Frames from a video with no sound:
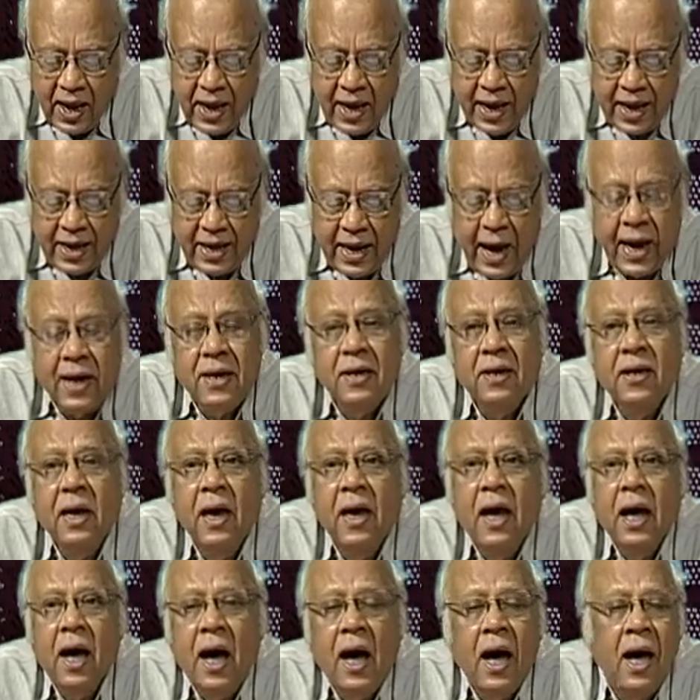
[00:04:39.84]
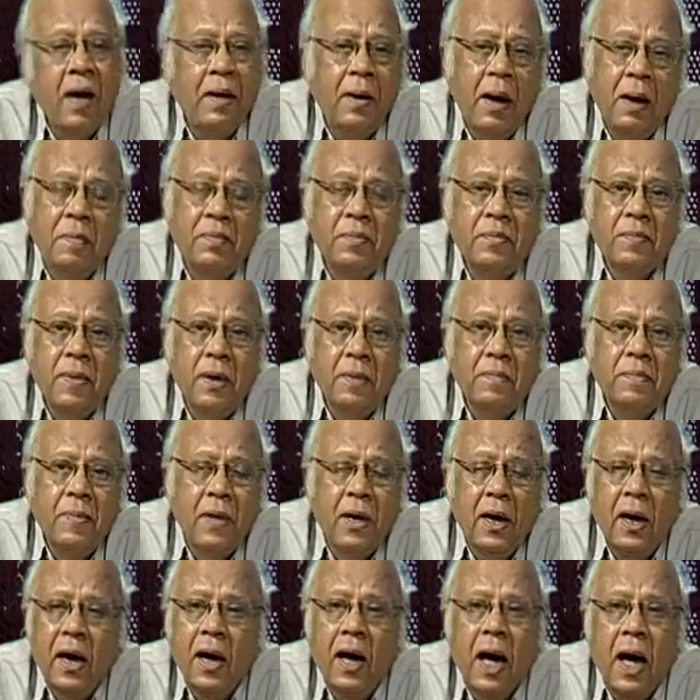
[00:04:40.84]
Again, I am,
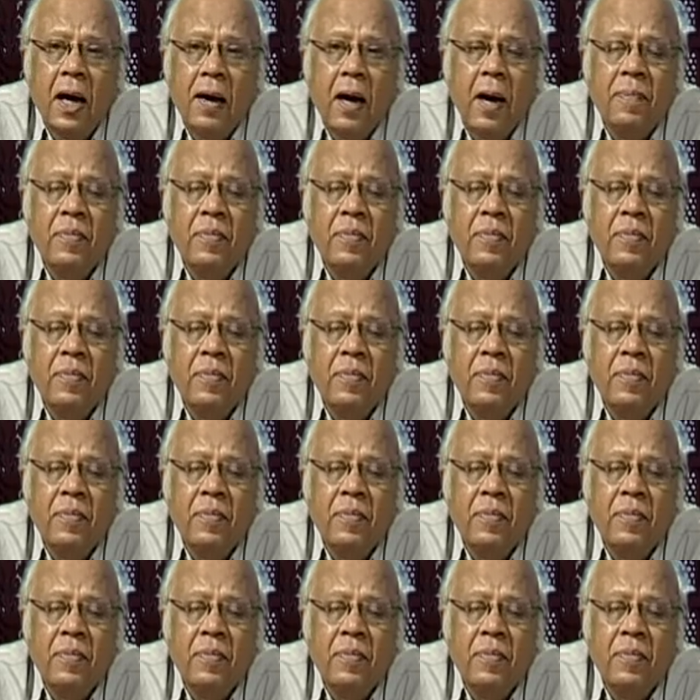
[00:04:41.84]
I